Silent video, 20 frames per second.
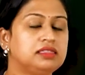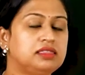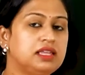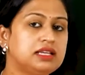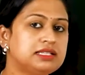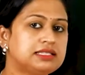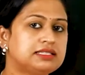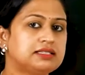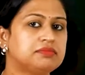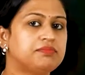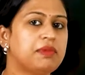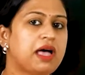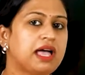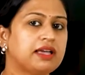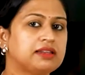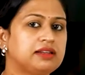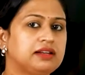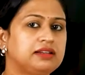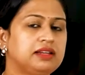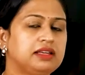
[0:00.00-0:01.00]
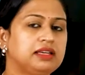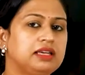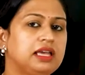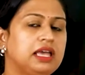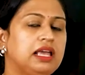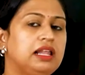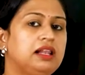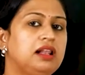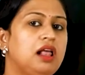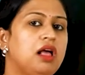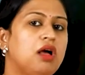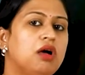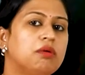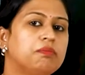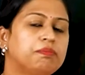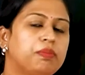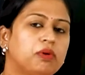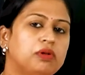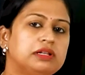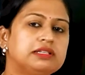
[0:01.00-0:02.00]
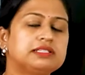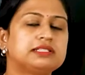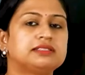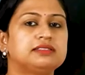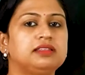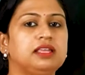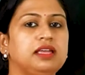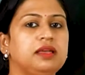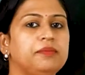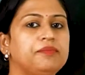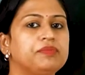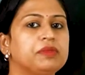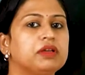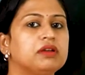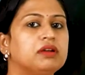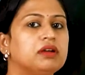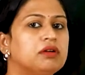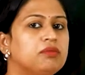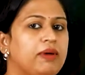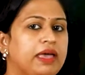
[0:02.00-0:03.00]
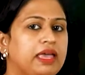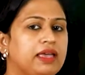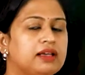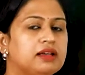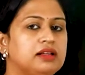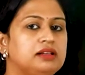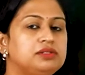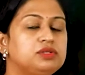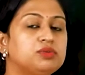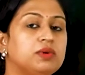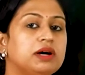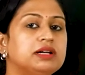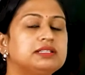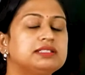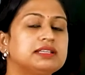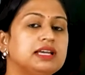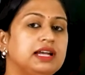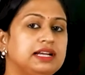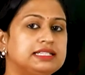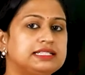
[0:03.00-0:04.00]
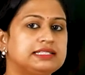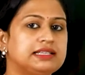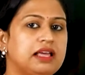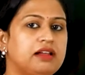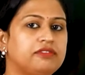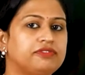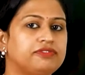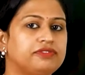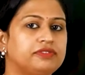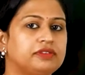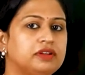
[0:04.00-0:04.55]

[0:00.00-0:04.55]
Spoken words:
this magnetic hill pulls the vehicle towards itself,